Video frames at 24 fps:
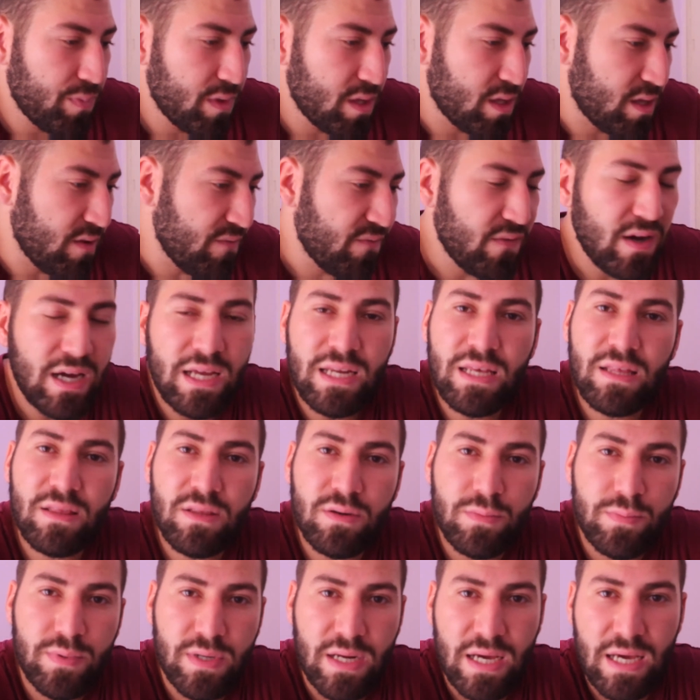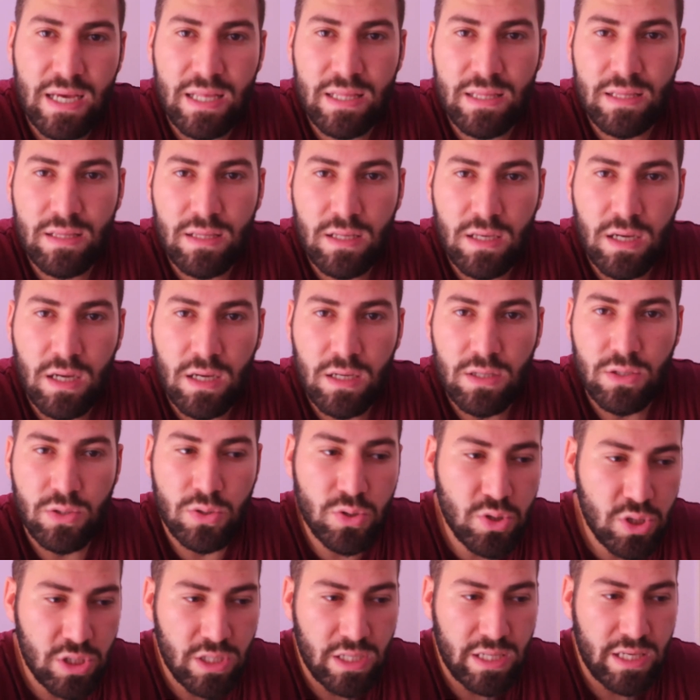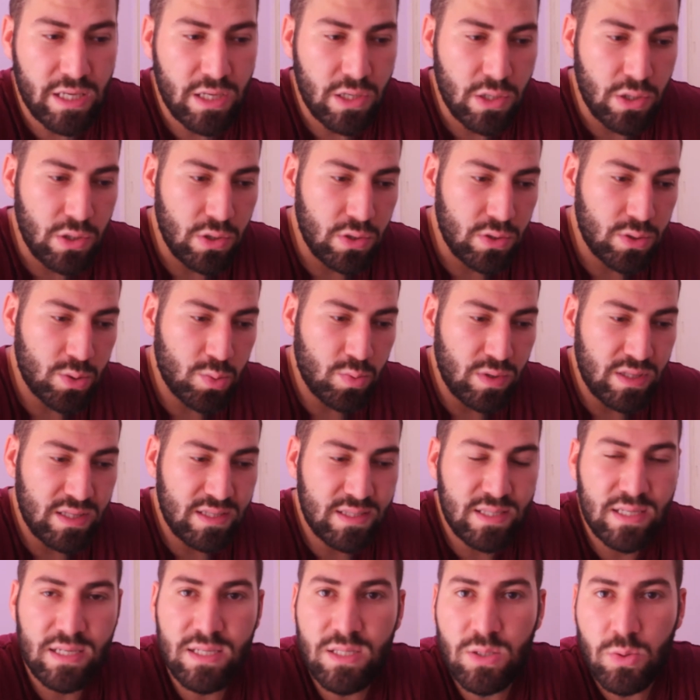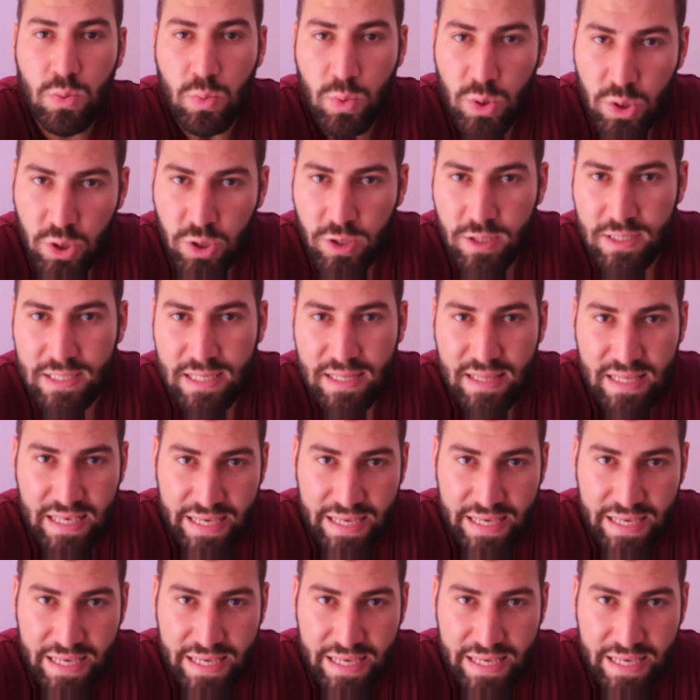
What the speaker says: defining the brand usually goes with 6 words at